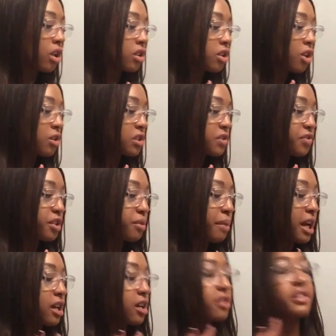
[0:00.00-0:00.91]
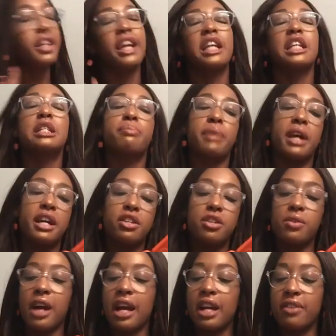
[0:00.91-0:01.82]
those few minor things, but I
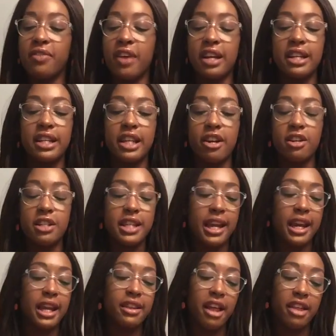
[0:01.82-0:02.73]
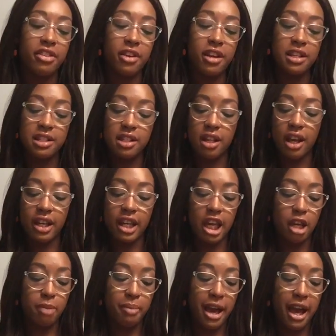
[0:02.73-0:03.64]
do kind of find it irritating that there is a lot of
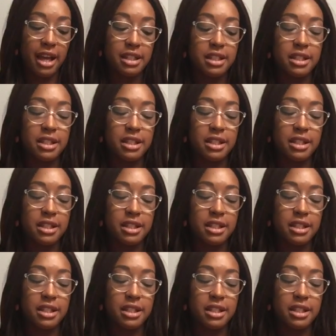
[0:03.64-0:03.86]
kickback.